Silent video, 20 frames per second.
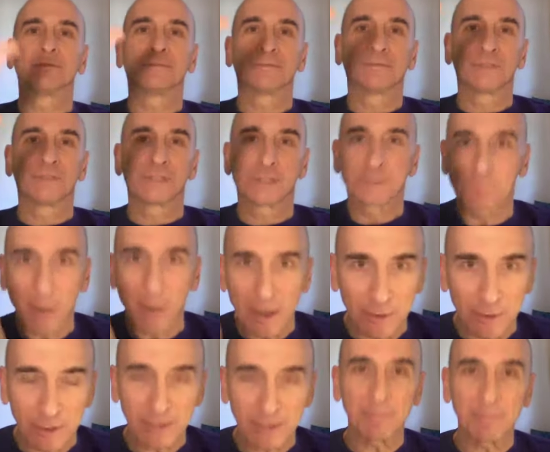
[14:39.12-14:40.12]

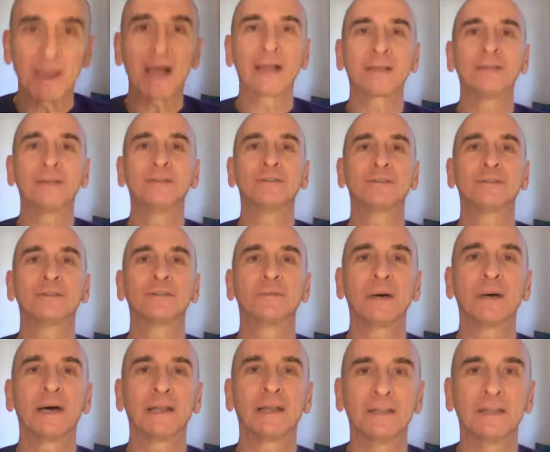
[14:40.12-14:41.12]
spiraling back into the
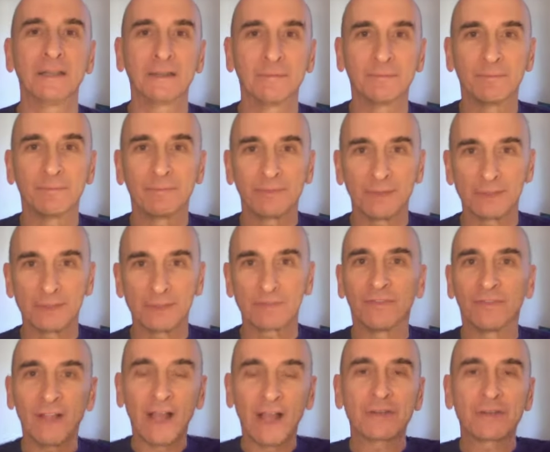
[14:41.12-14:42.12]
body and this
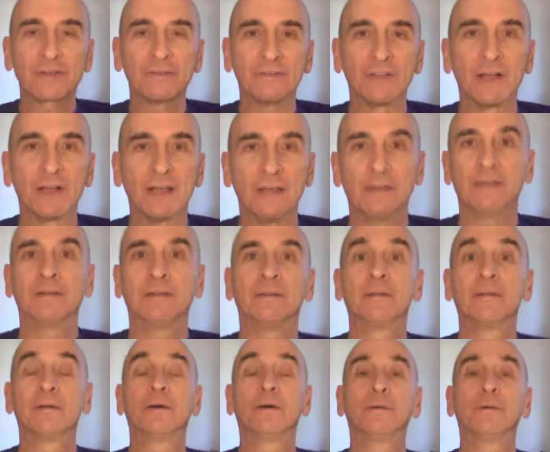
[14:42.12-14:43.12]
flash of light and
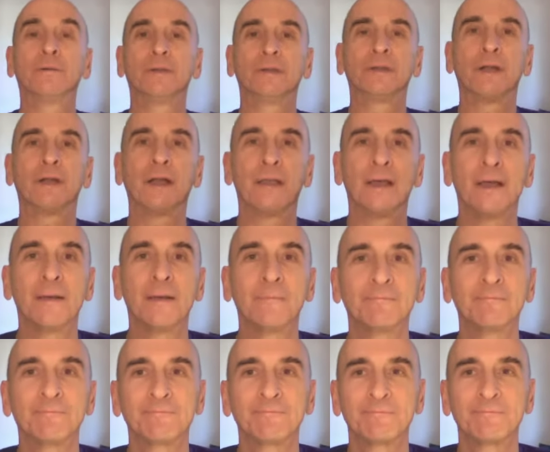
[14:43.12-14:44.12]
oh here i am
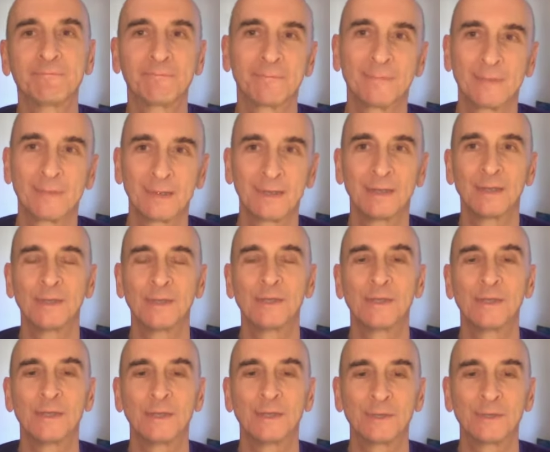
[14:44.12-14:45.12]

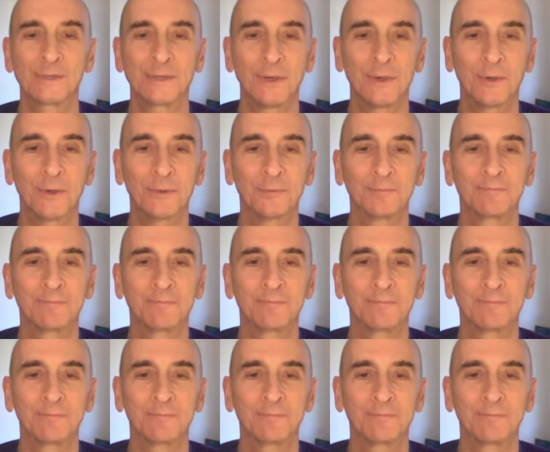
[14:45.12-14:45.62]
so